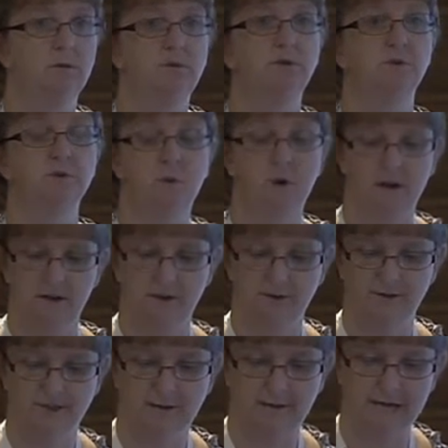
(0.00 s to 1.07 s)
which was quite an
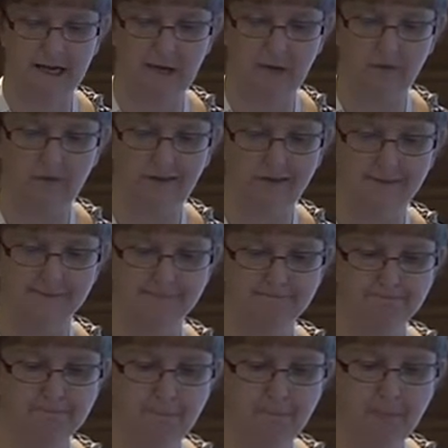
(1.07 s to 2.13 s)
interesting take on things.
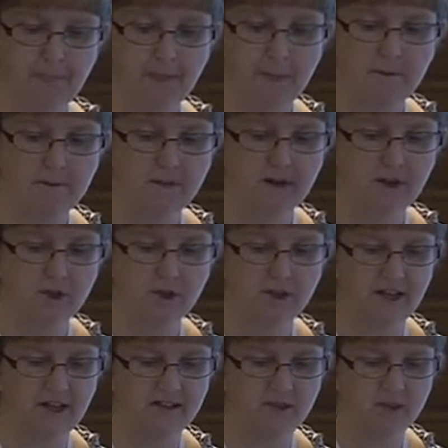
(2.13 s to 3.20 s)
But then in
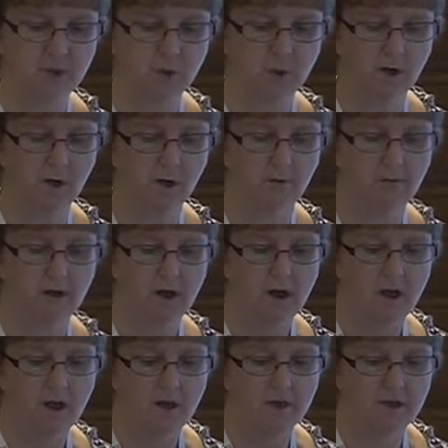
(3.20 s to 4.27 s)
2012,
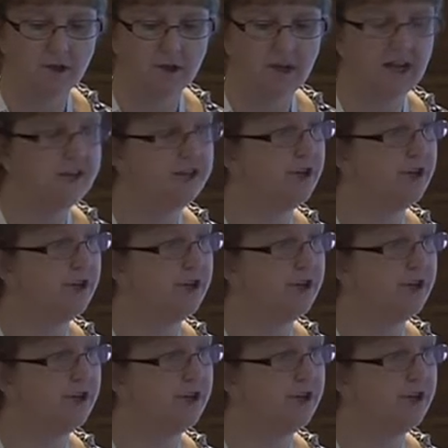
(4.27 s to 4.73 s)
the UK